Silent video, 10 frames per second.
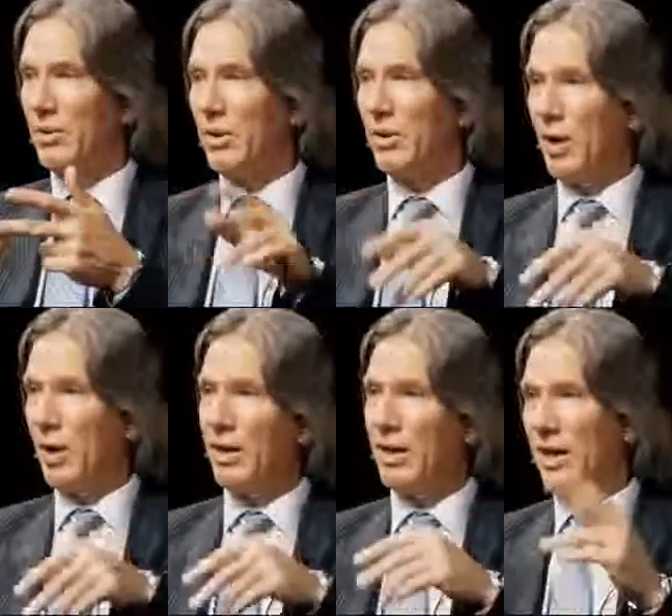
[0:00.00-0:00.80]
with
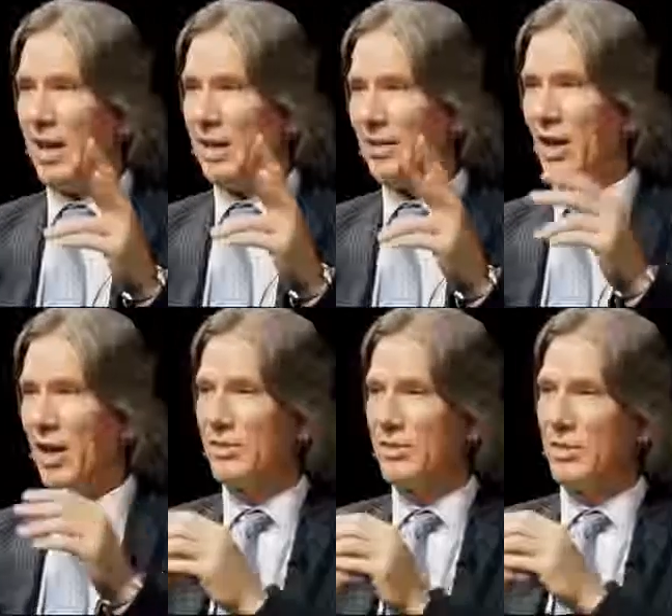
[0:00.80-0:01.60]
our
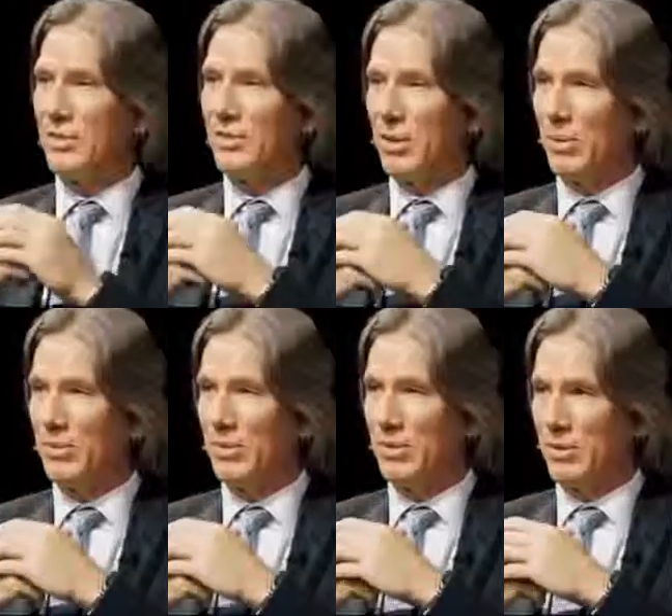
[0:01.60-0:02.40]
antioxidant
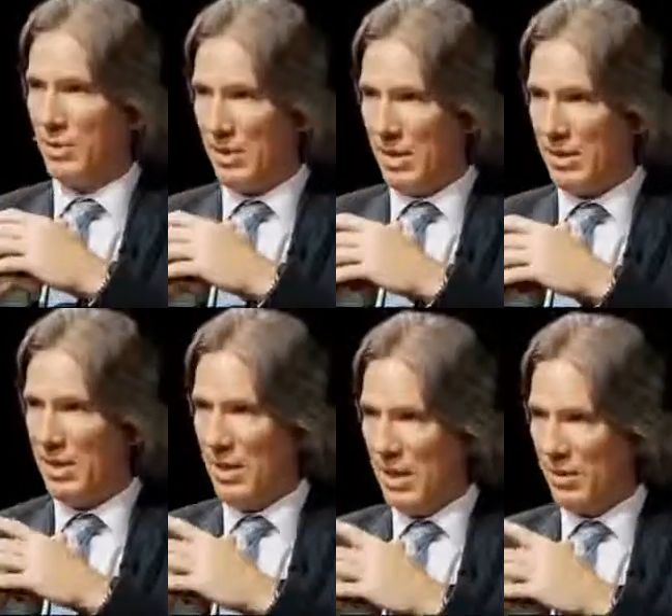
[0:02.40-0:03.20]
consumption. Got All right.
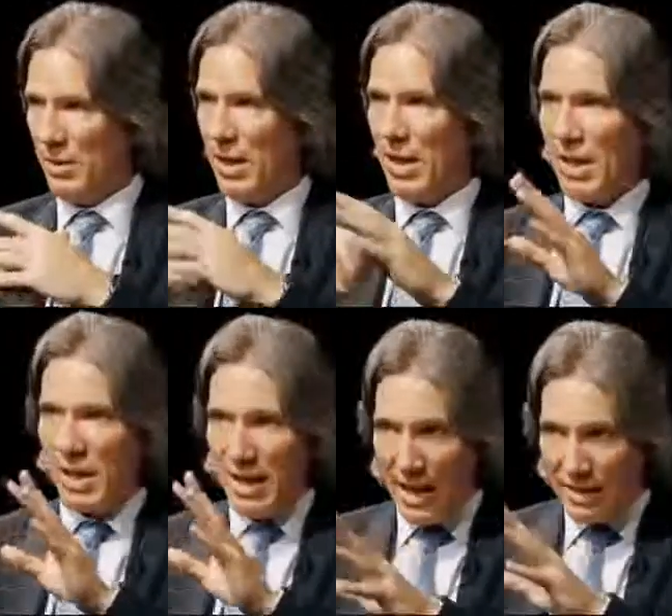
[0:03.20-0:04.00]
It. Now,
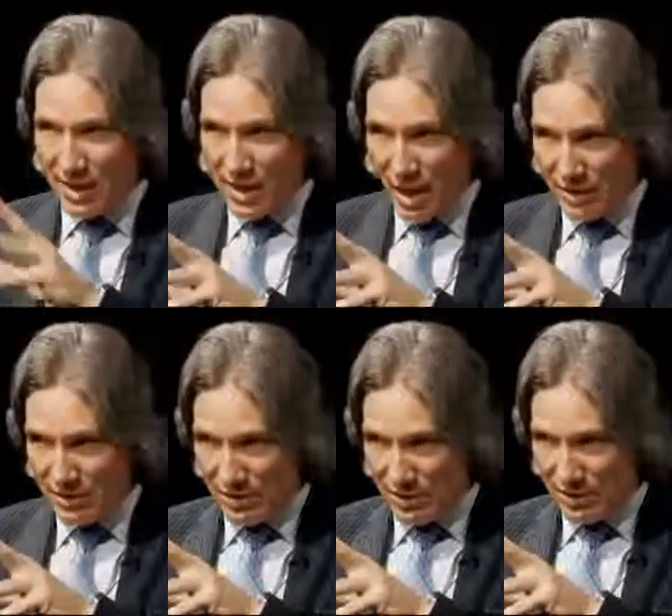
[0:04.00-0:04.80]

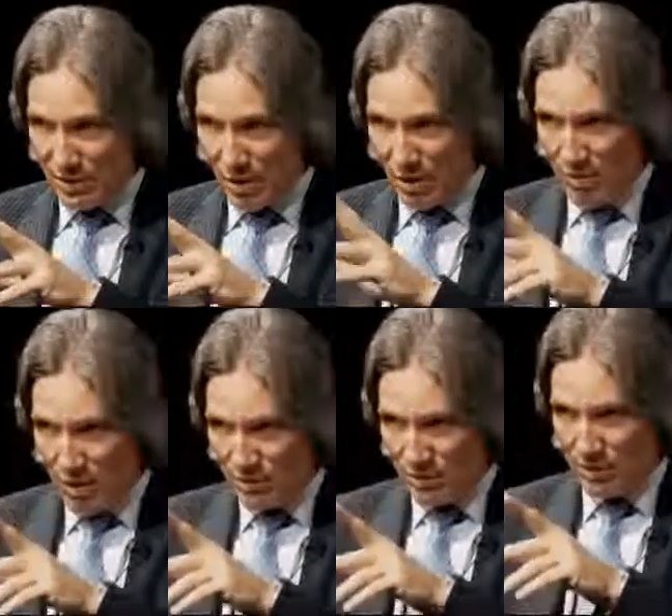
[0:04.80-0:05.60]
antioxidants are
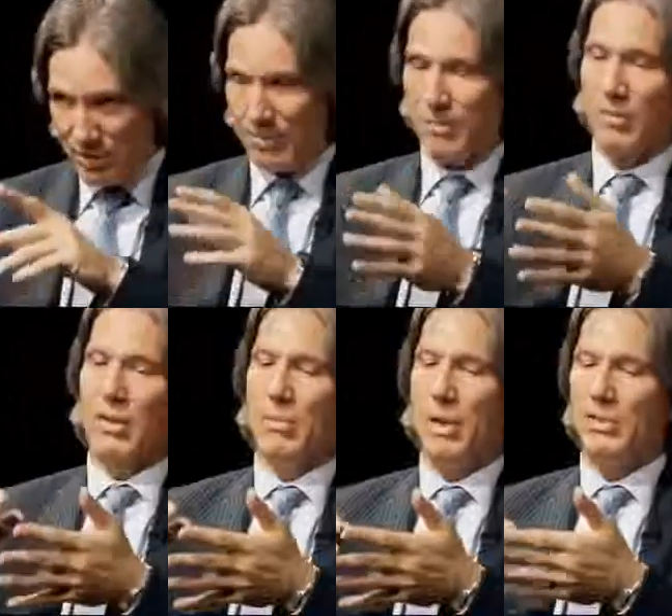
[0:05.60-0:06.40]
measured
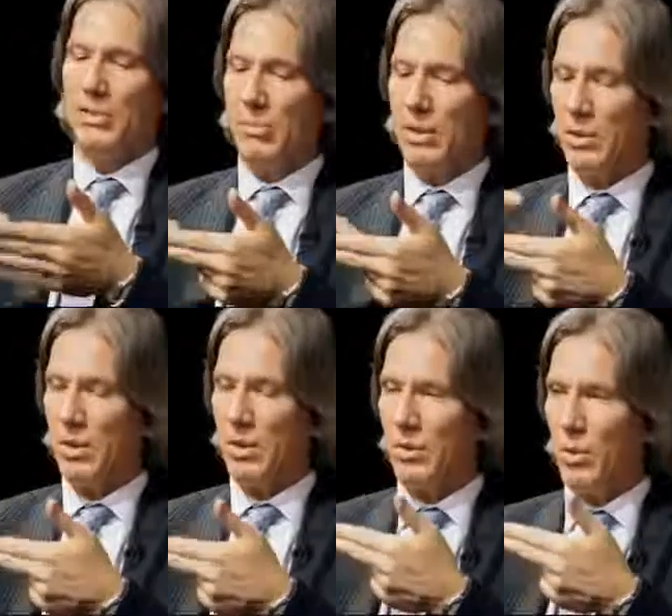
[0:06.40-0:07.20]
by something
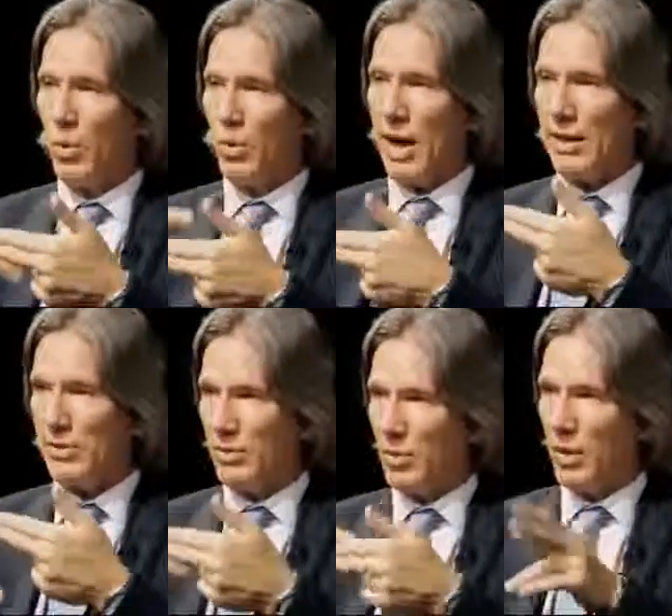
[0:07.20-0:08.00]
called an
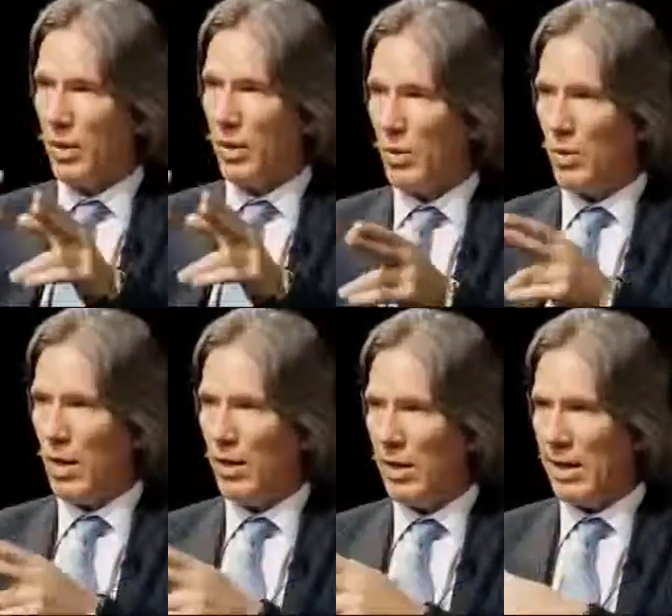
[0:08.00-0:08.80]
ORAC score,
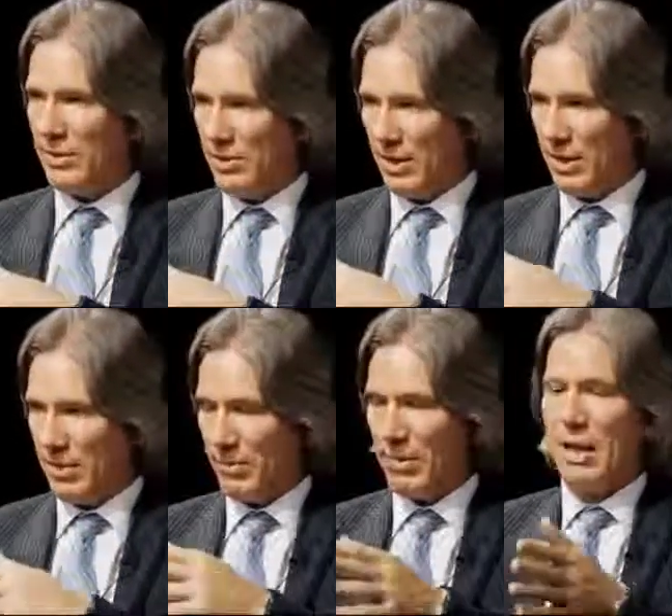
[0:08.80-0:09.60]
O-R-A-C.
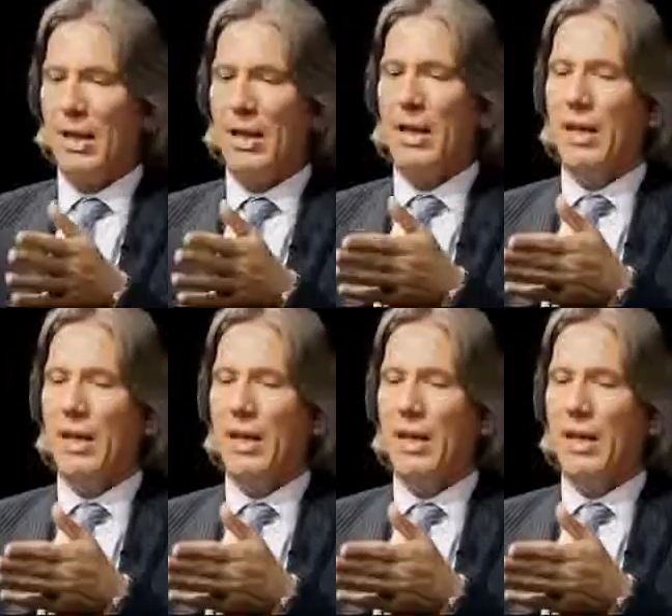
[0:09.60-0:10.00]
Mm-hmm.